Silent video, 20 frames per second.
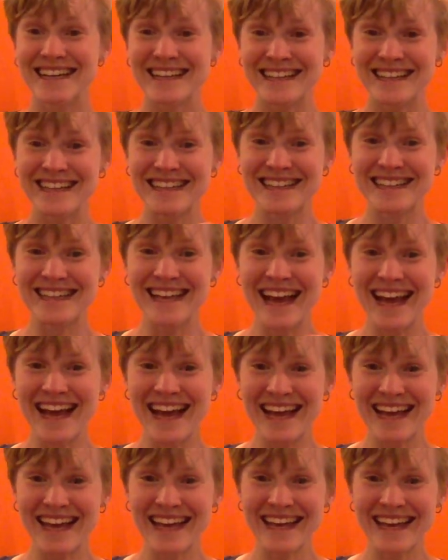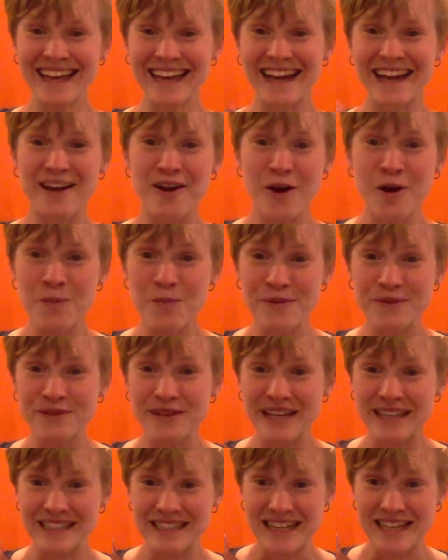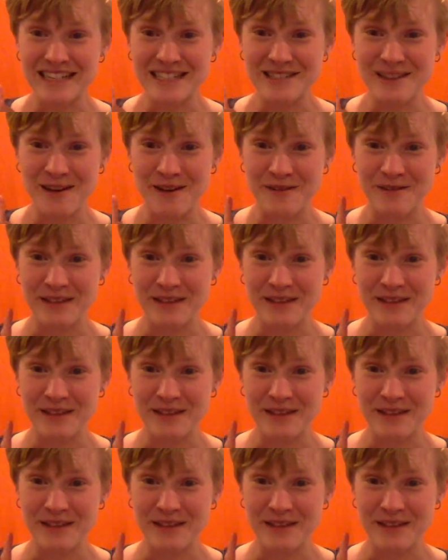Yay! I hope you liked that song,